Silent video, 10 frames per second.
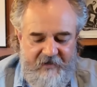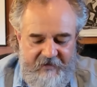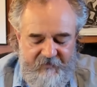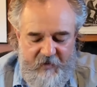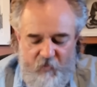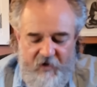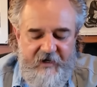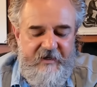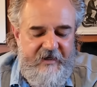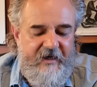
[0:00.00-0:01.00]
I've been
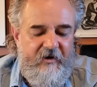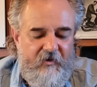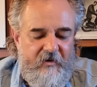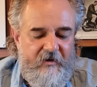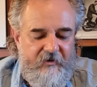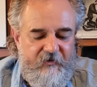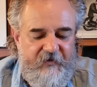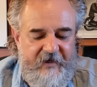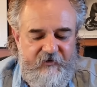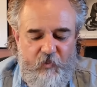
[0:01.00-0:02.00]
wanting to get an orange
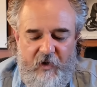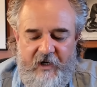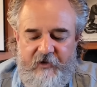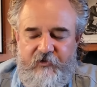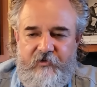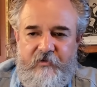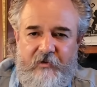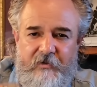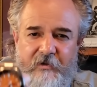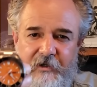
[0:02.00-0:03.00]
face watch.
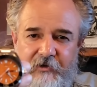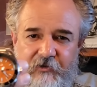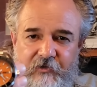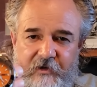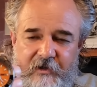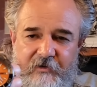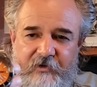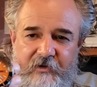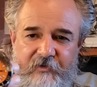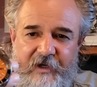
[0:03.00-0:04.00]
Orange uh,
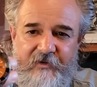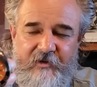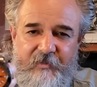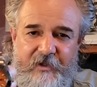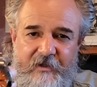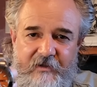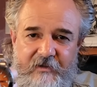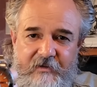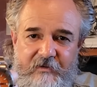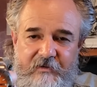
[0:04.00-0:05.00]
turns out to
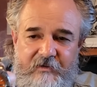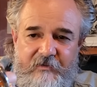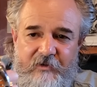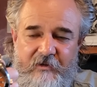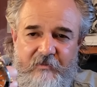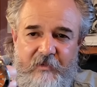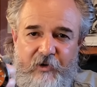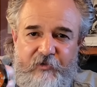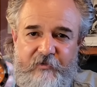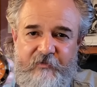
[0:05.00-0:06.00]
be the
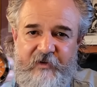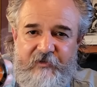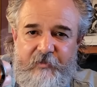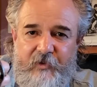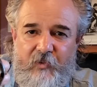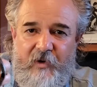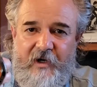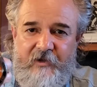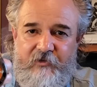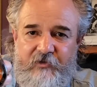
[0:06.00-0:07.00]
most visible
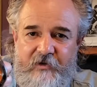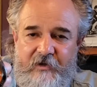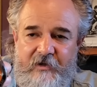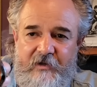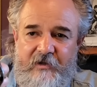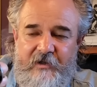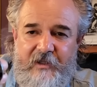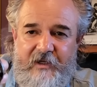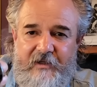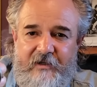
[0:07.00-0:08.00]
watch,
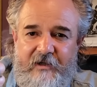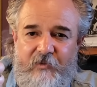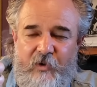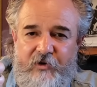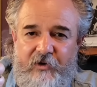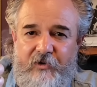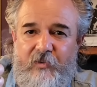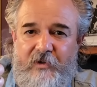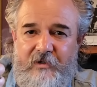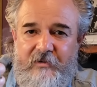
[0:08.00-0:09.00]
like uh, when you're
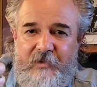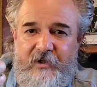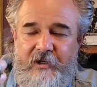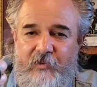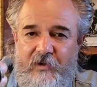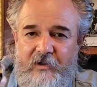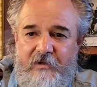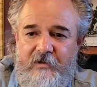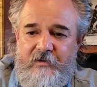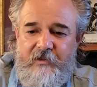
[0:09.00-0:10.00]
underwater, murky
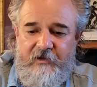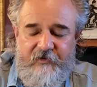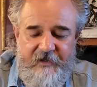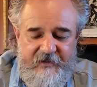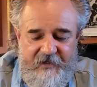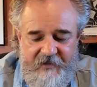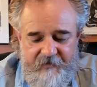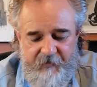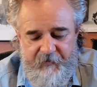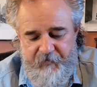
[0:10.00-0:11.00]
water, things like that.